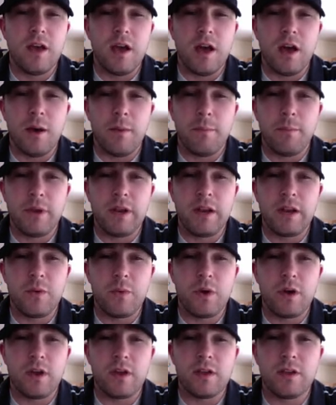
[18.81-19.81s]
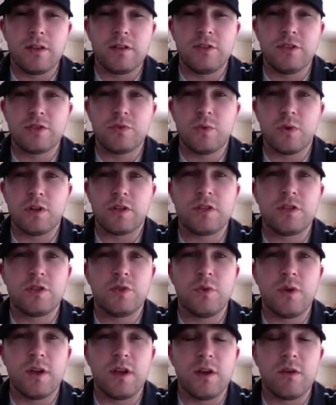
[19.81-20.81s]
But anyway, just wanted to
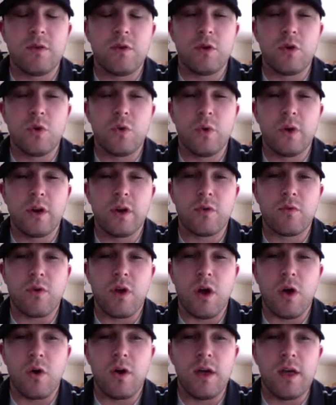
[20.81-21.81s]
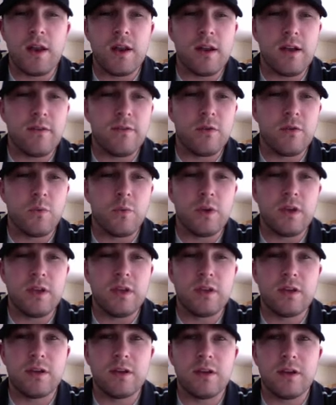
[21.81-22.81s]
do a real quick raw edit of the
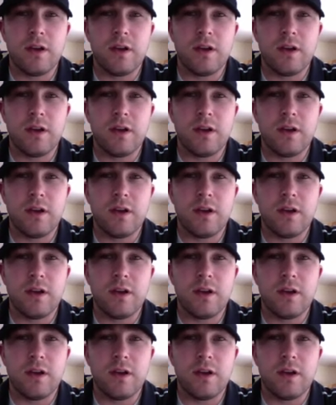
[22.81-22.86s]
week.